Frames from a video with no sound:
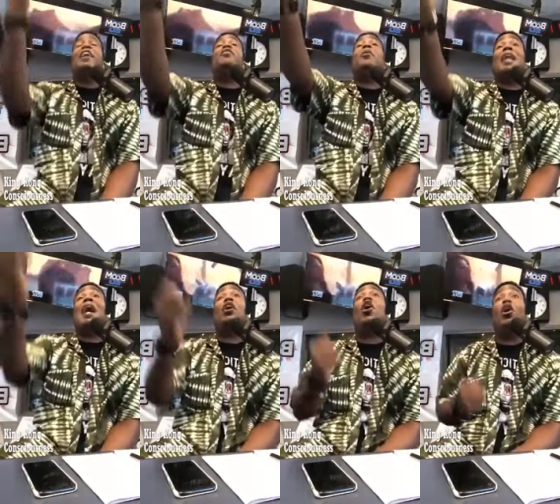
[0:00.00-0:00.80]
If you're an
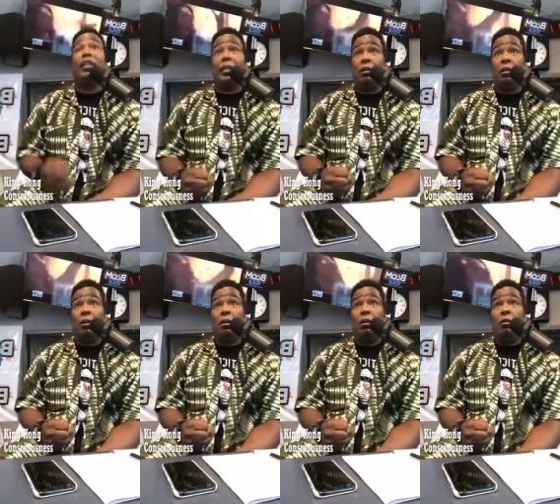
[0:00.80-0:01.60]
alcoholic,
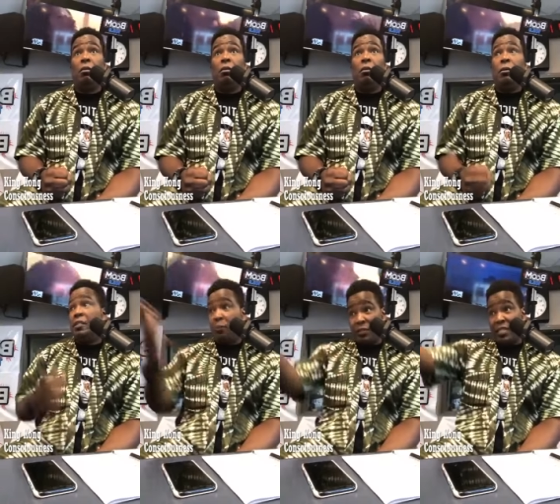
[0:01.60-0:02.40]

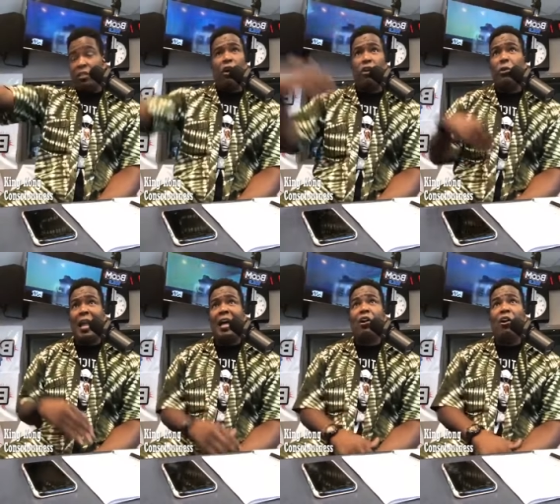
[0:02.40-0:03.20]
someone says, "Are you
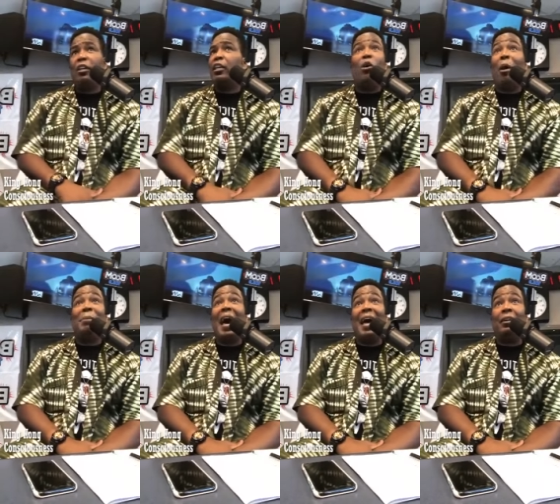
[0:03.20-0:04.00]
an alcoholic?" No,
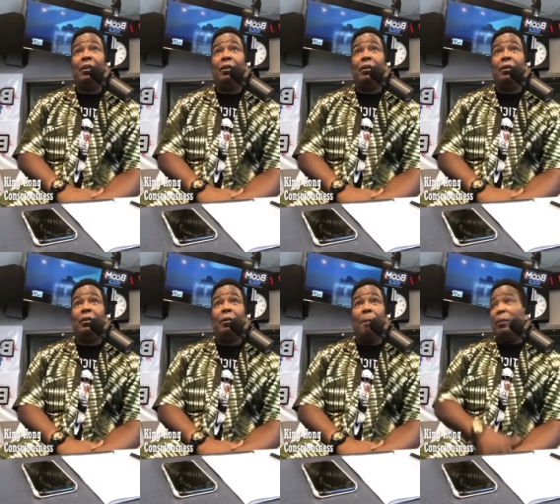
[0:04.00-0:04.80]
I'm not.
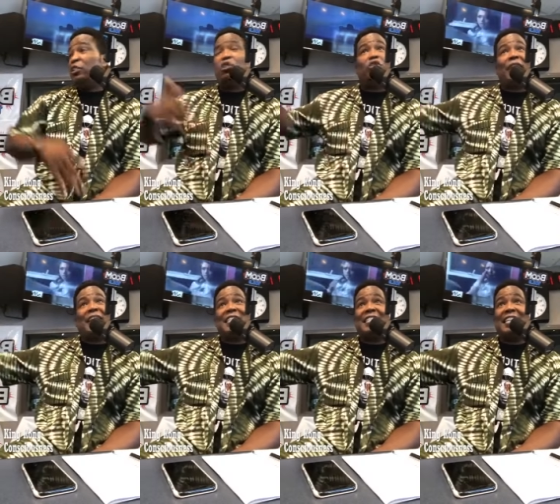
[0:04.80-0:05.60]
But you're
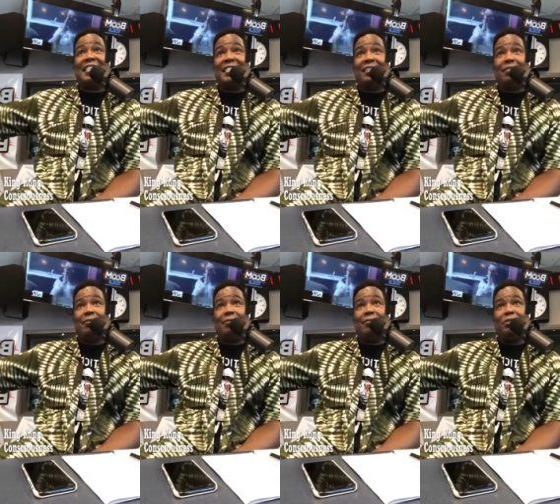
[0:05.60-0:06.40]
drinking
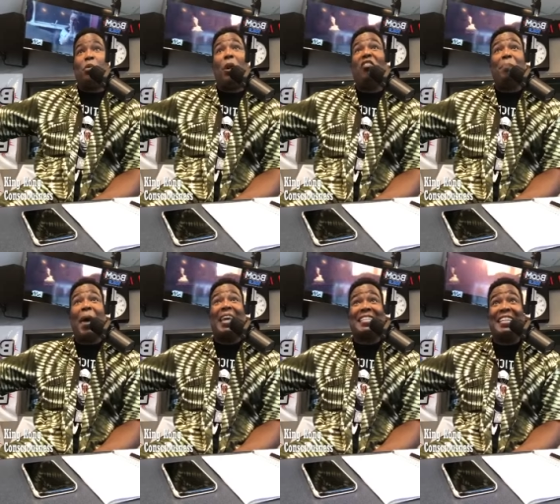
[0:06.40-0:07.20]
12
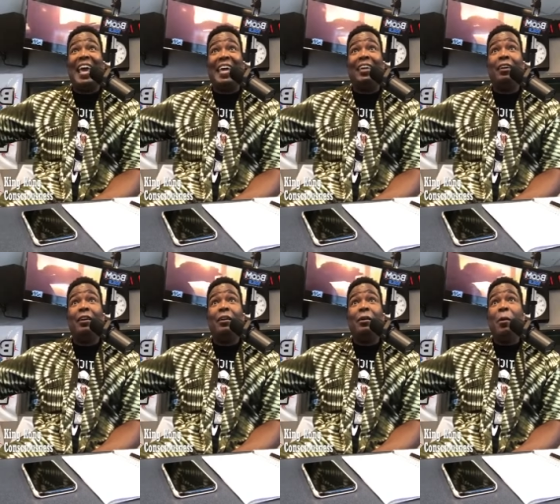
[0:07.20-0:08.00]
packs a day,
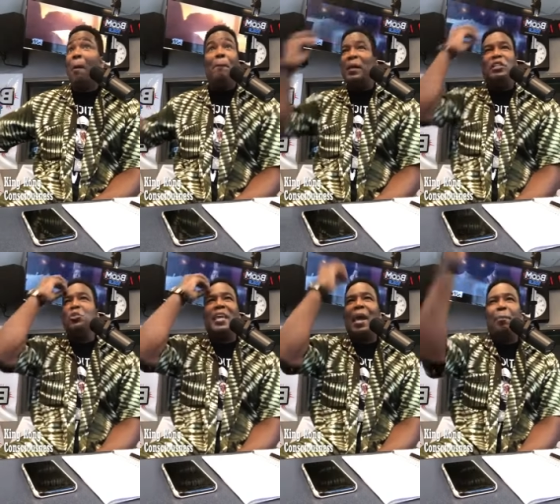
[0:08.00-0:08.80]
but
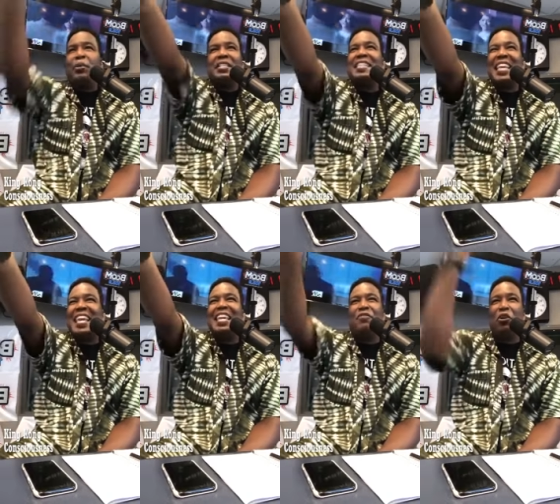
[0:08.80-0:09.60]
you can't
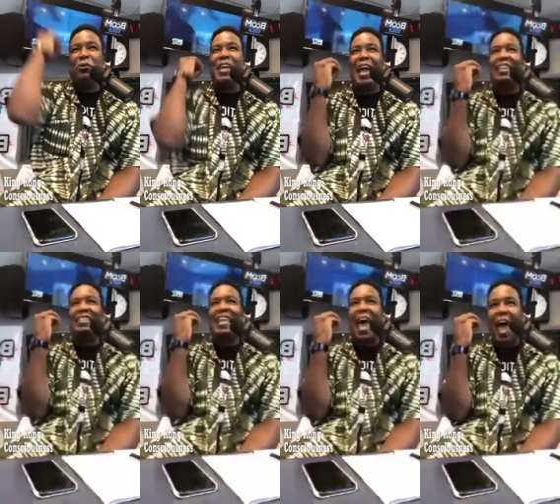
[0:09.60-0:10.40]
perceive your
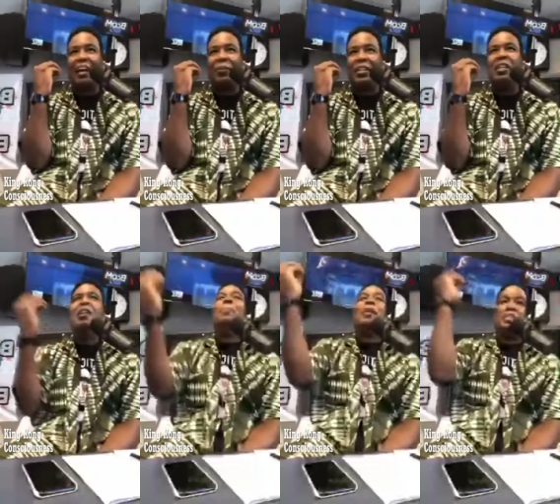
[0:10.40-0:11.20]
reality accurately
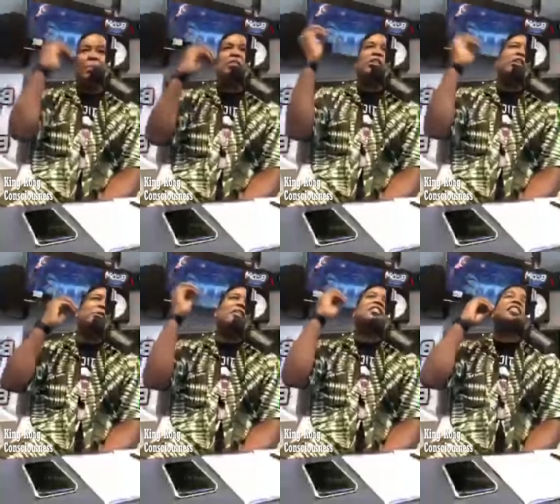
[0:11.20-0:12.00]
because mental
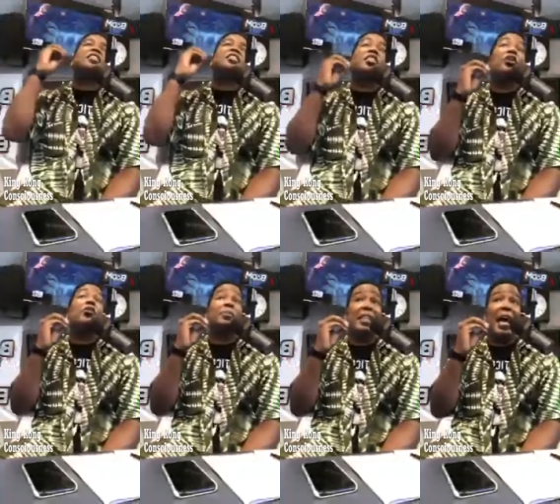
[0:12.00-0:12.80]
illness
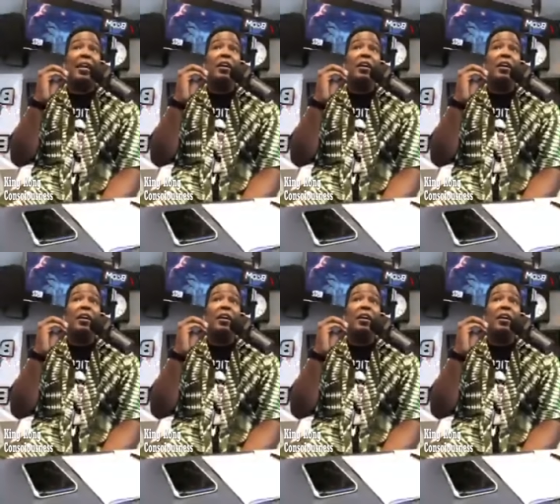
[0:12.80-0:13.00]
disturbs that.